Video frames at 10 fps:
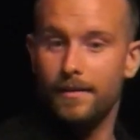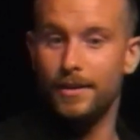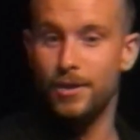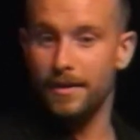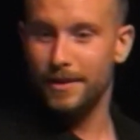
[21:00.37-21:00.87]

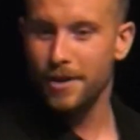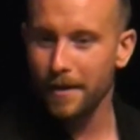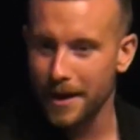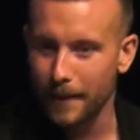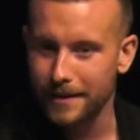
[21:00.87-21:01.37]
Did y'all, did
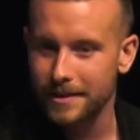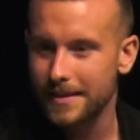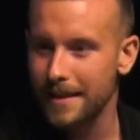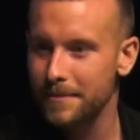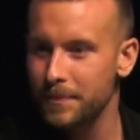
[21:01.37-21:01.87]
y'all hear what I just
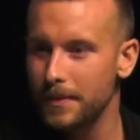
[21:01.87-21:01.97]
said?